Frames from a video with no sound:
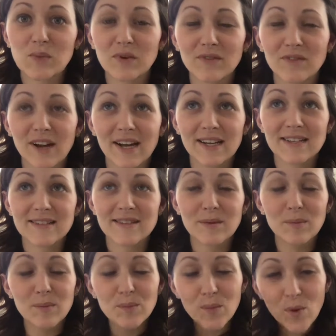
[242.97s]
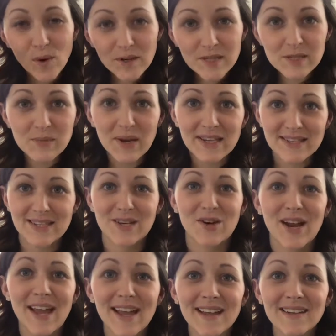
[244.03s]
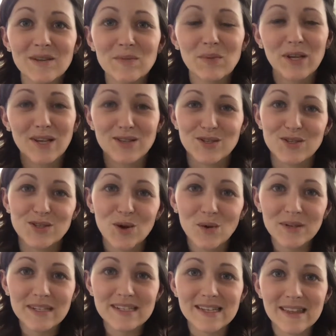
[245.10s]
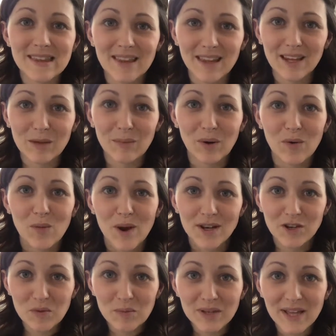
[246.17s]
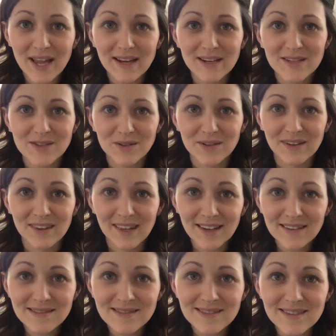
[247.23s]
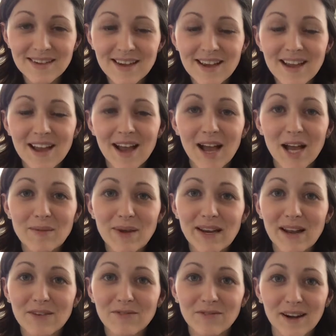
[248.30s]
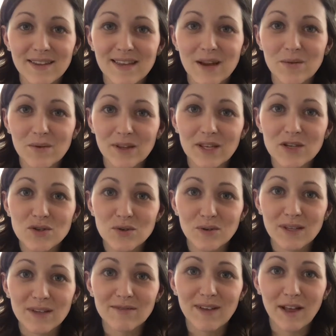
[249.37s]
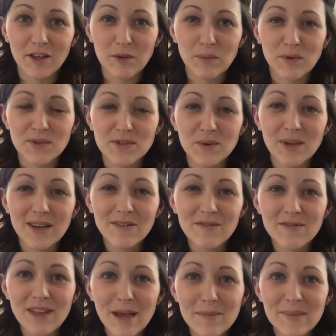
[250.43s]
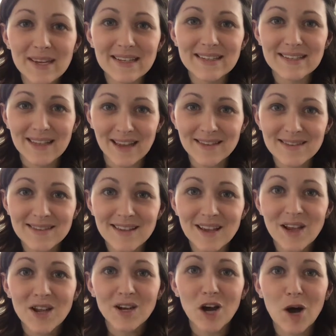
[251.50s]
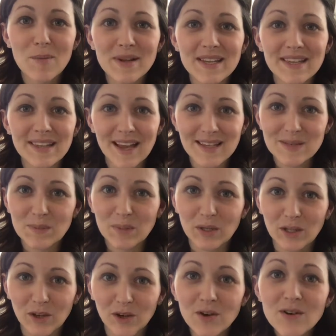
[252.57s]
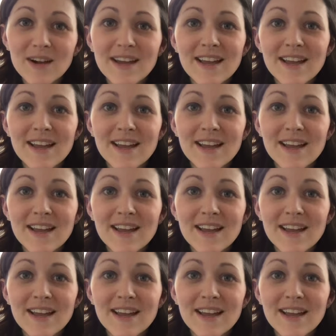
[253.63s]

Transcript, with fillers: provides more space in your head because you don't need to think about when you're planning certain things. Um, and I find that really truly valuable. So if that makes sense, comment yes below